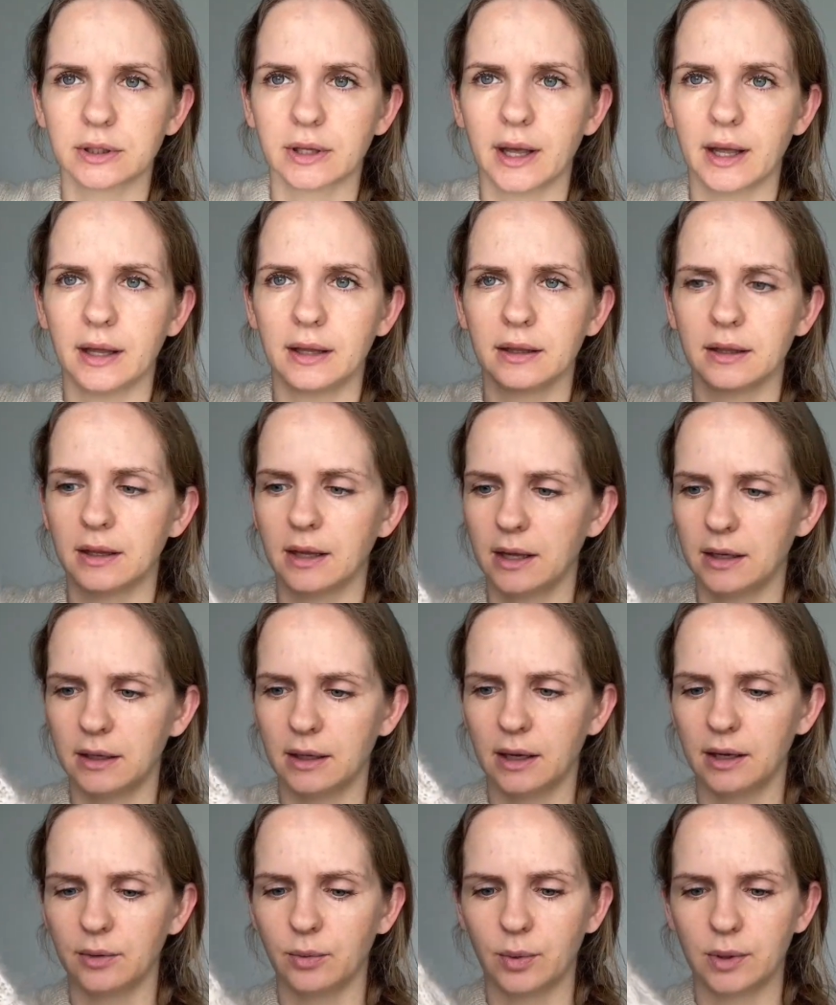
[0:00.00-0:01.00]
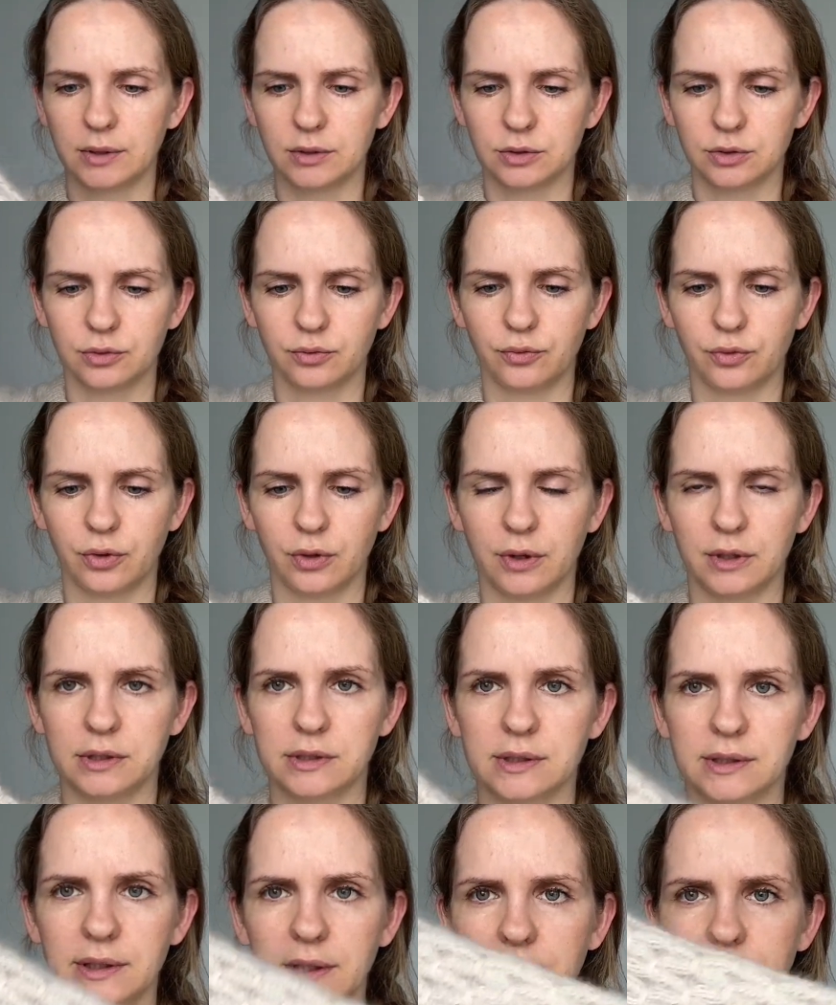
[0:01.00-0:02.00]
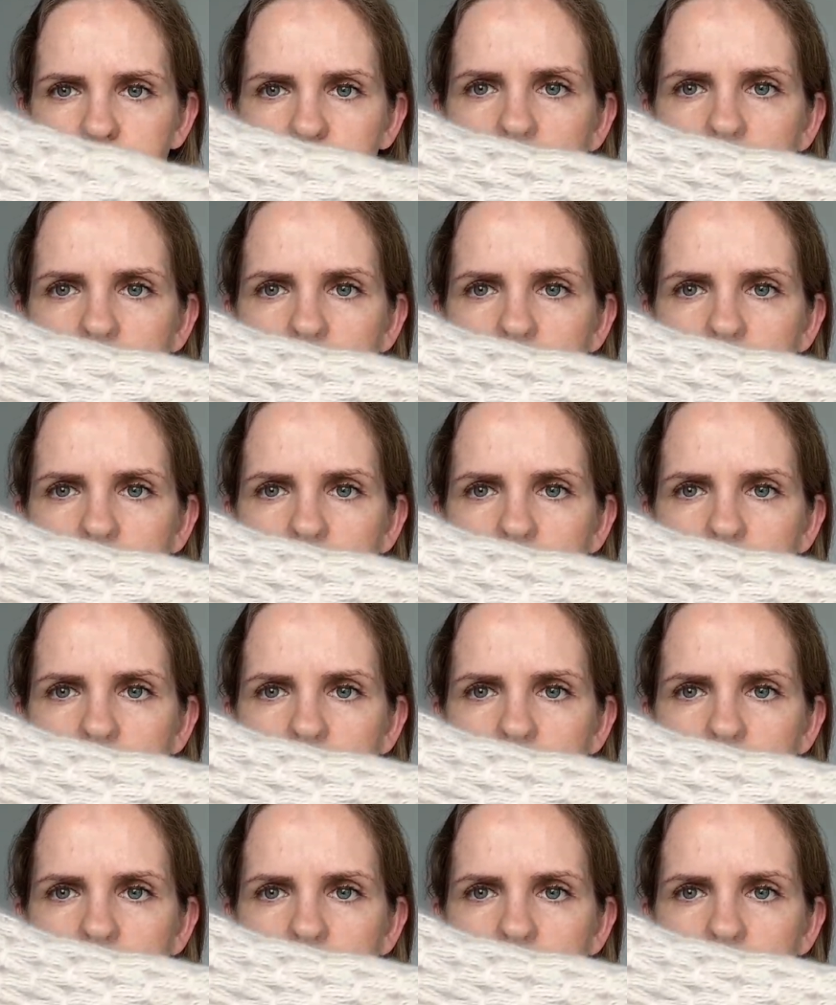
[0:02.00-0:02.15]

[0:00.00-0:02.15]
and then I went for the sleeve.